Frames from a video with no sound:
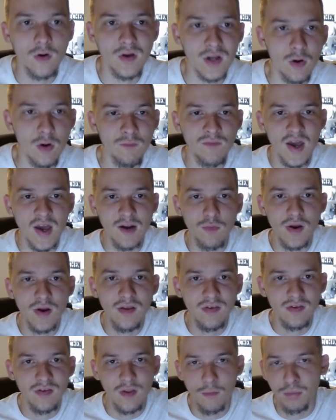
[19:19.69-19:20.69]
you know
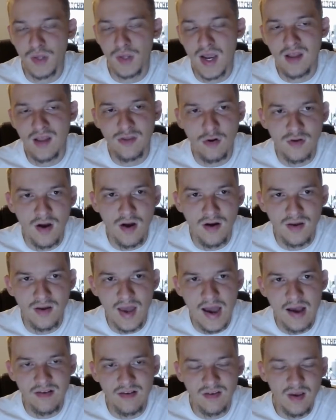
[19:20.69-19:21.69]
veterans. They're playing their young
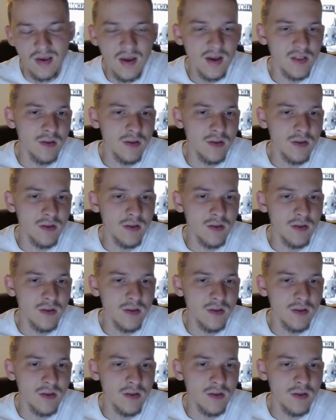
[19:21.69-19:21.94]
guys.